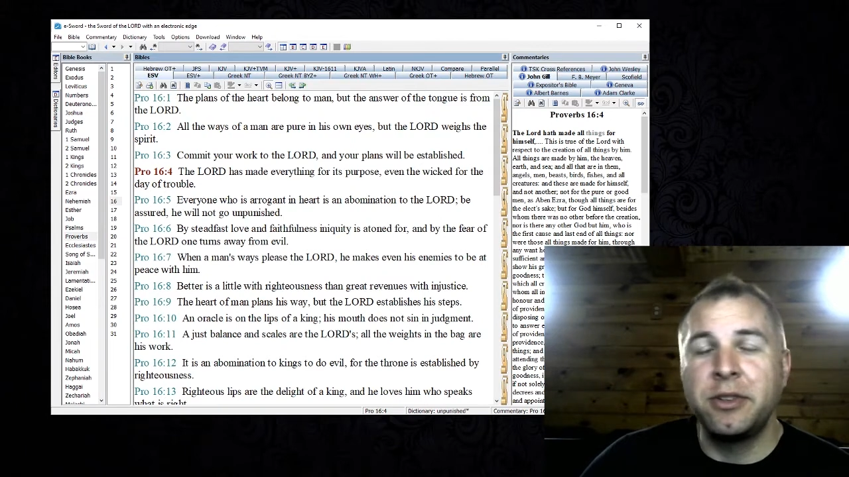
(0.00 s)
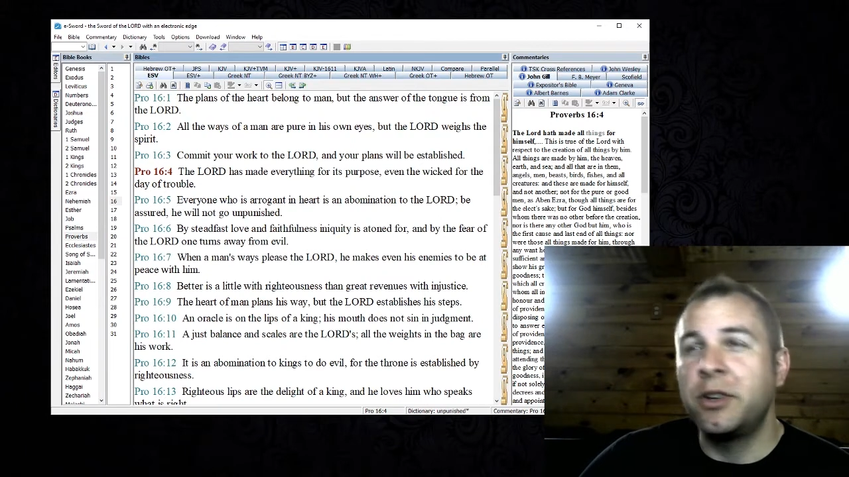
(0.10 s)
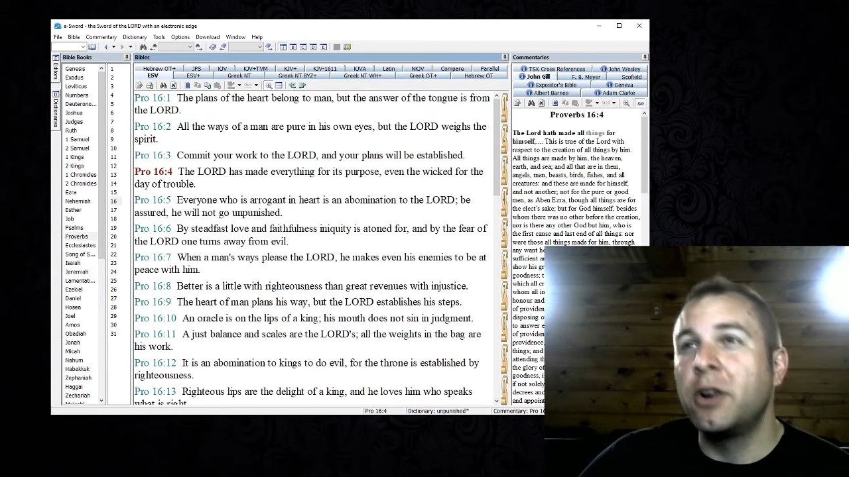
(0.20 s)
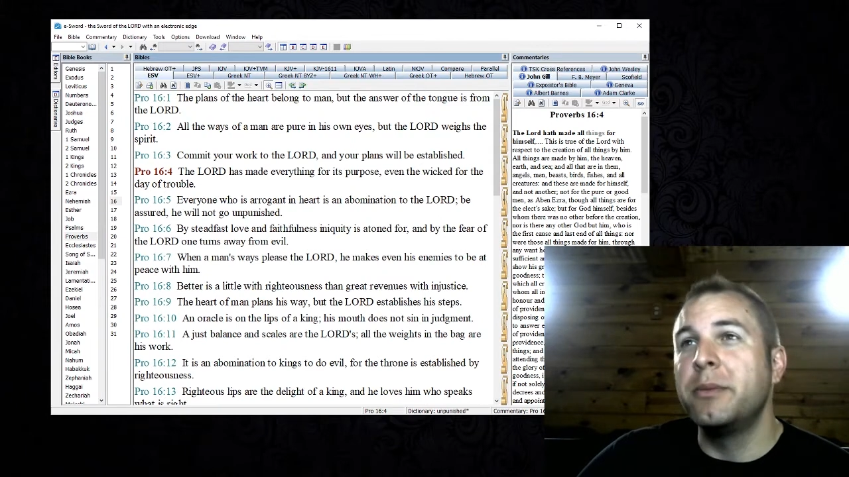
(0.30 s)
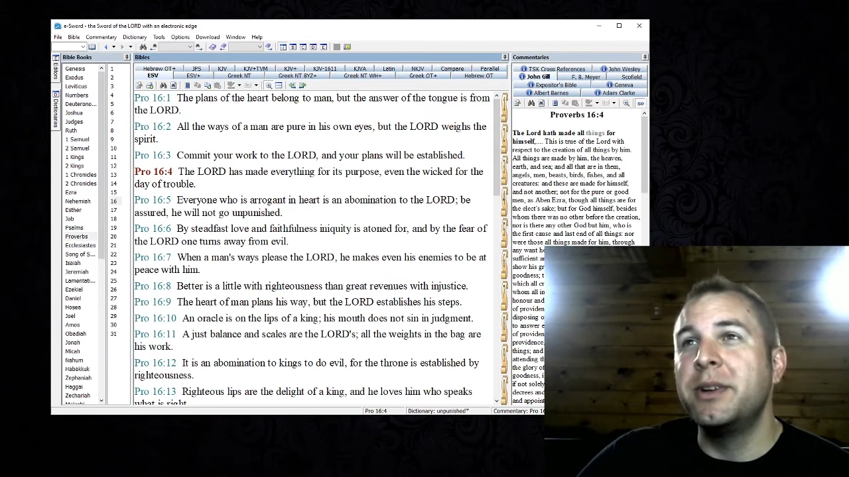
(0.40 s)

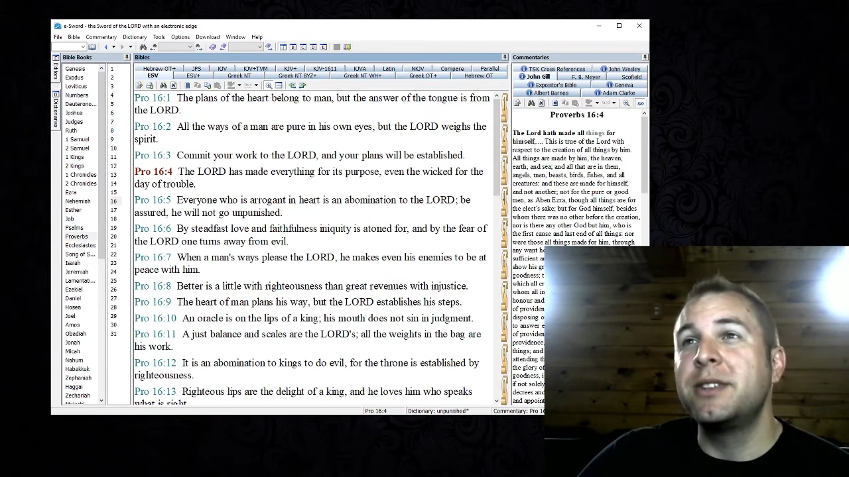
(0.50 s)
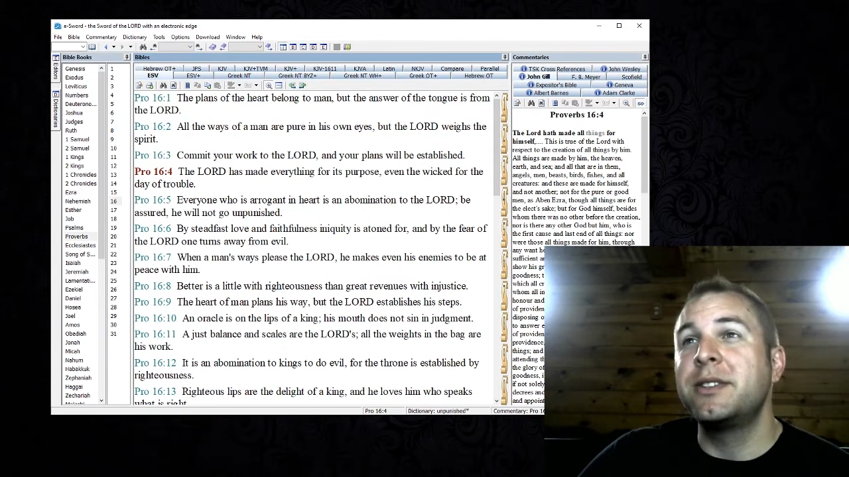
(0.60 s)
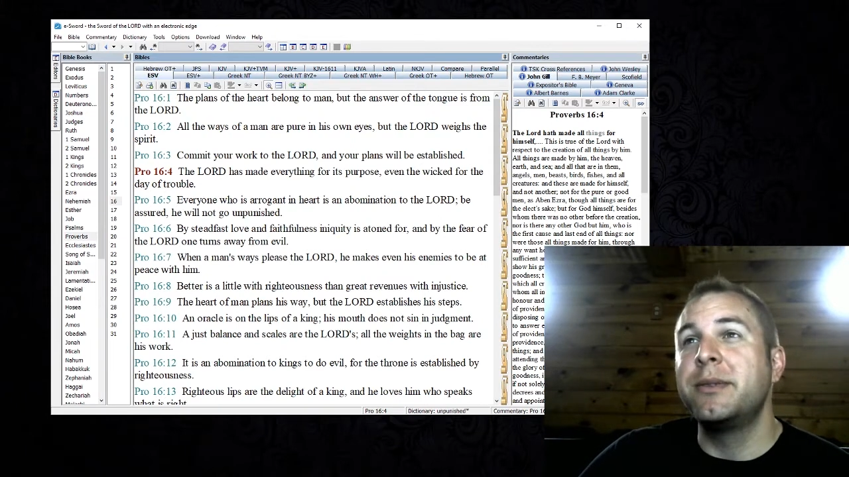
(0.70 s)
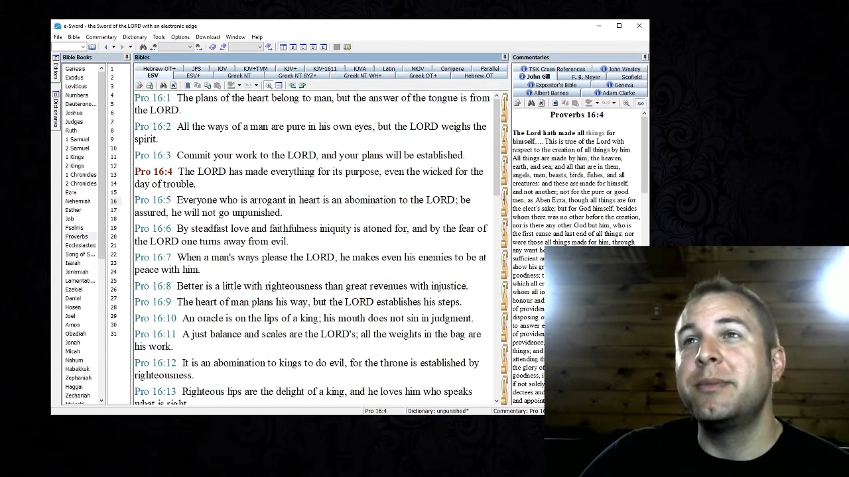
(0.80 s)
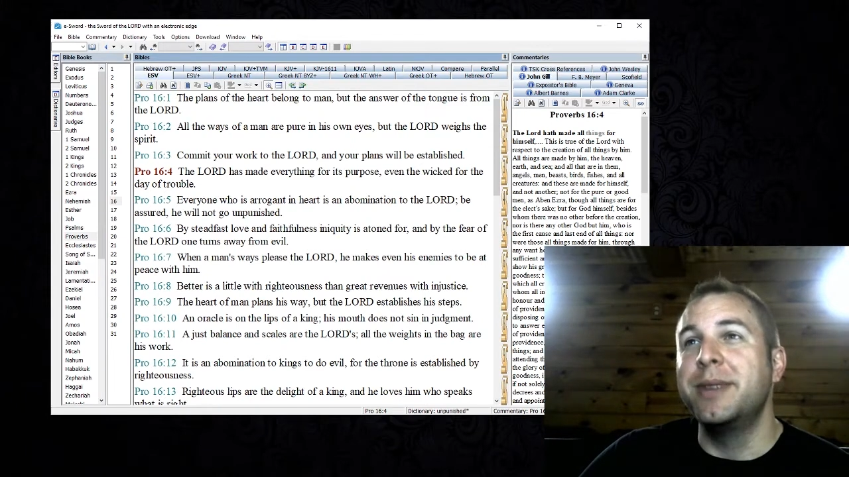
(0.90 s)

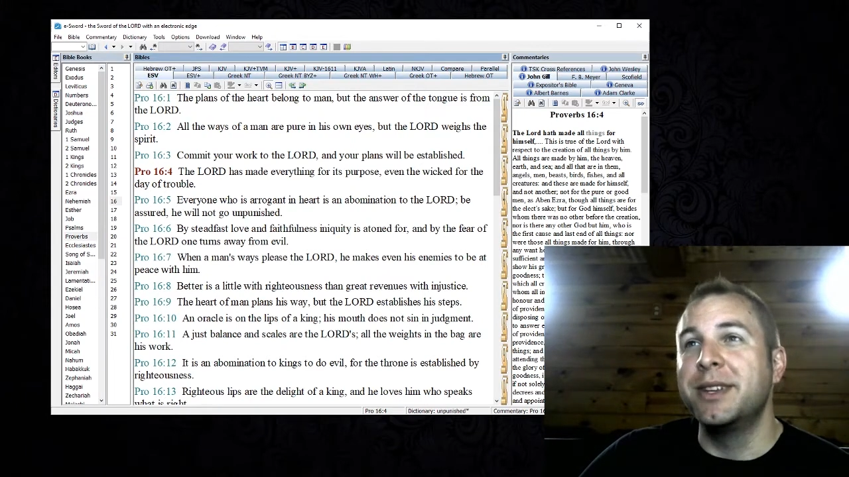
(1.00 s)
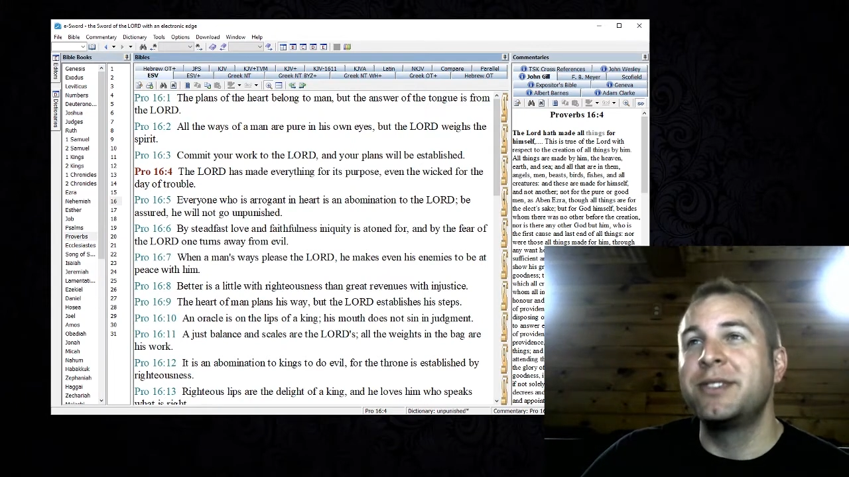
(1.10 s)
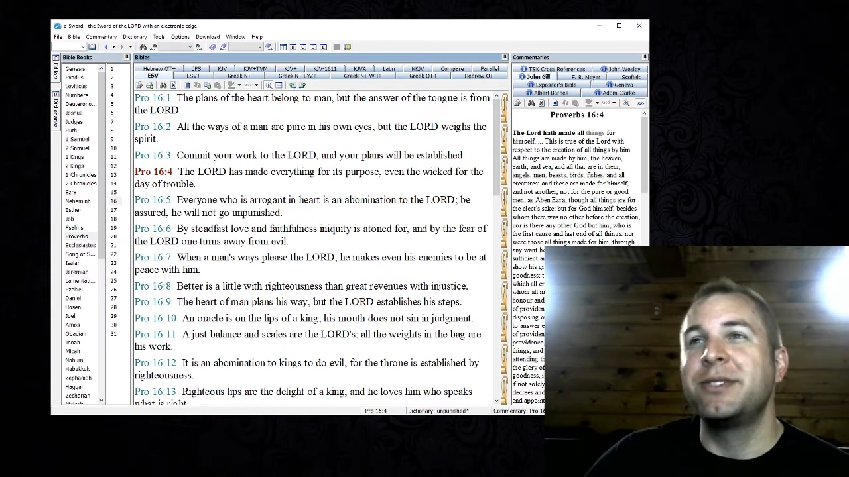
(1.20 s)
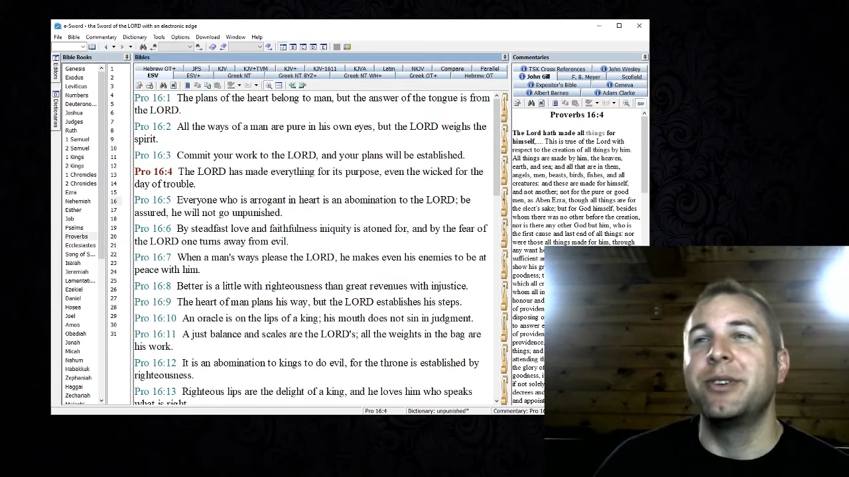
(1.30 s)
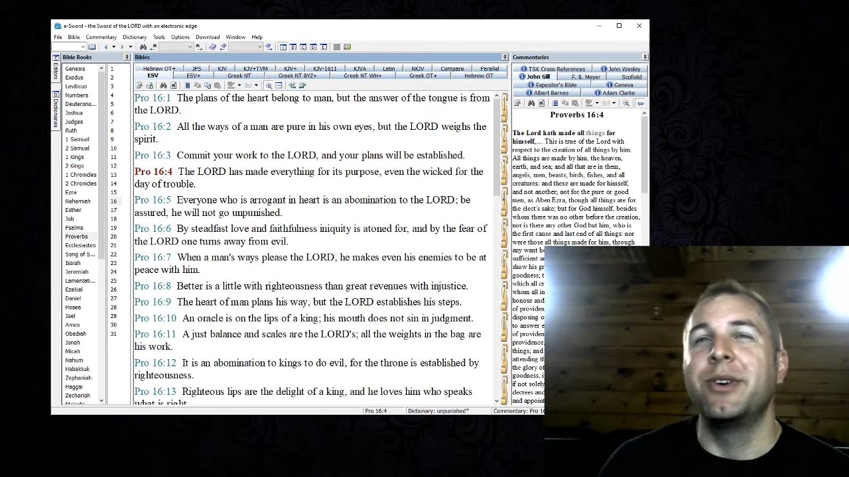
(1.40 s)
determinism
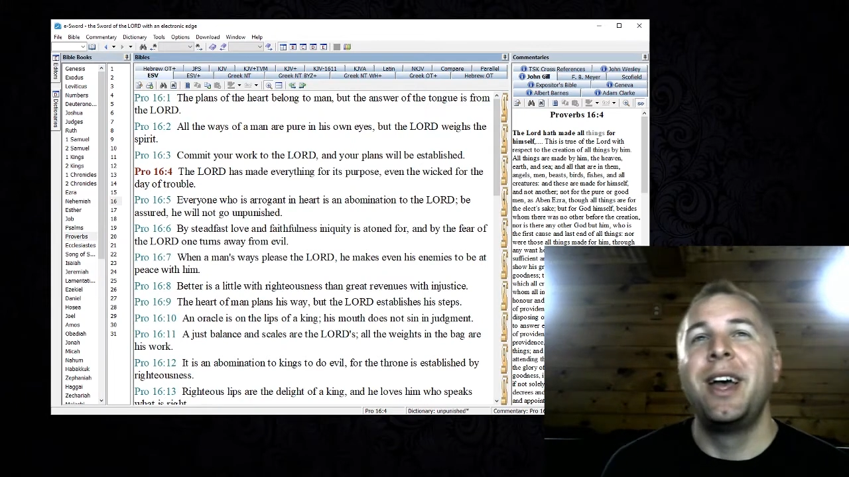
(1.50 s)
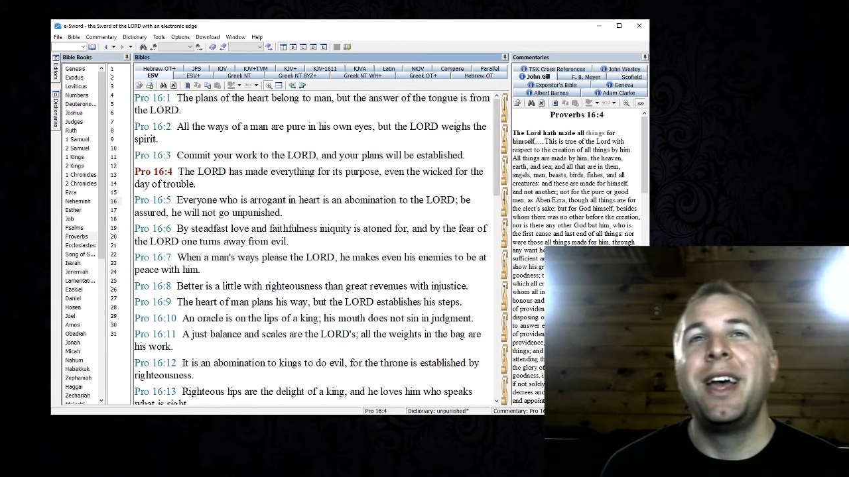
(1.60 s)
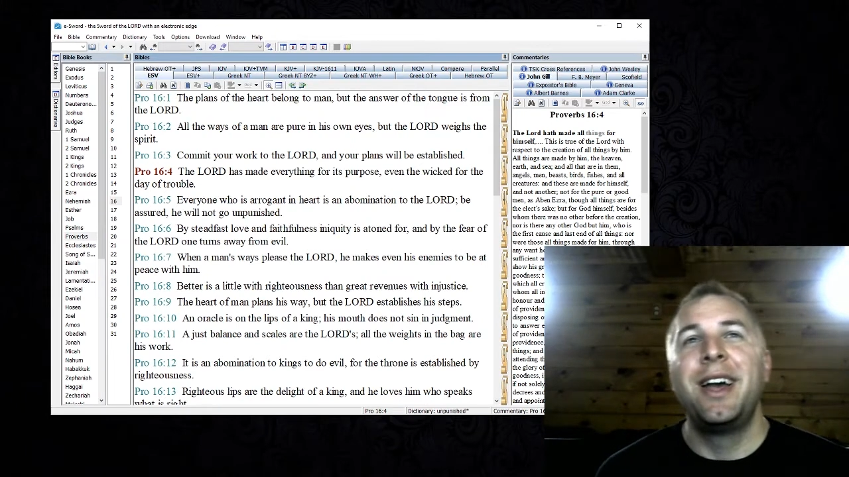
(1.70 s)
is true.